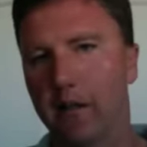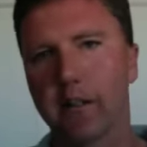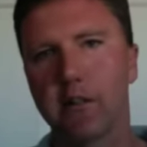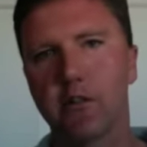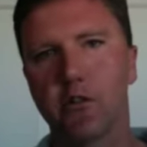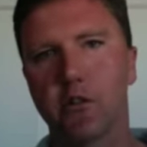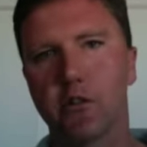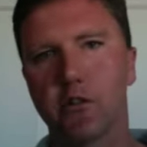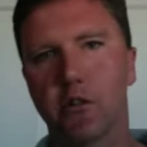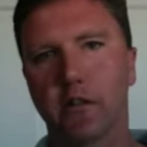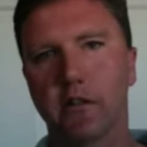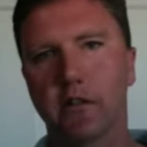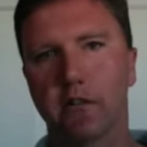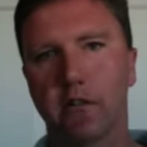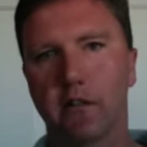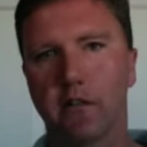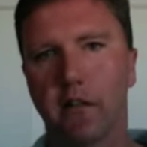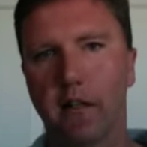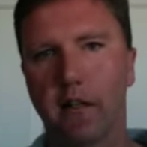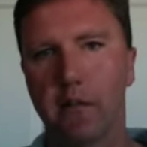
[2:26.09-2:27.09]
least restrictive
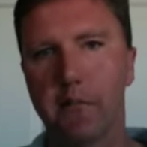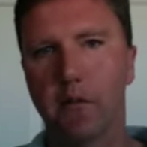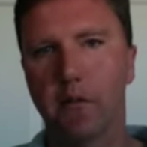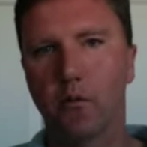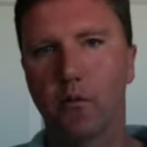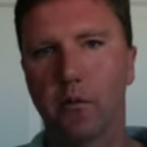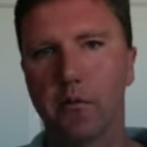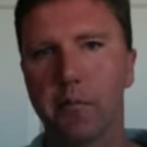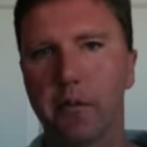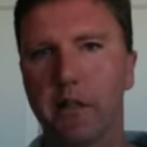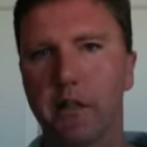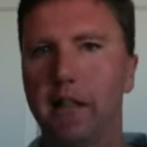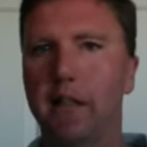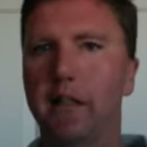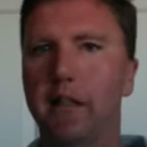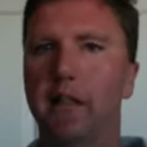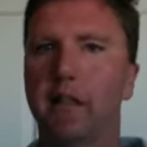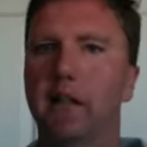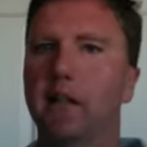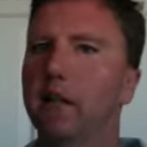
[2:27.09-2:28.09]
environment would be.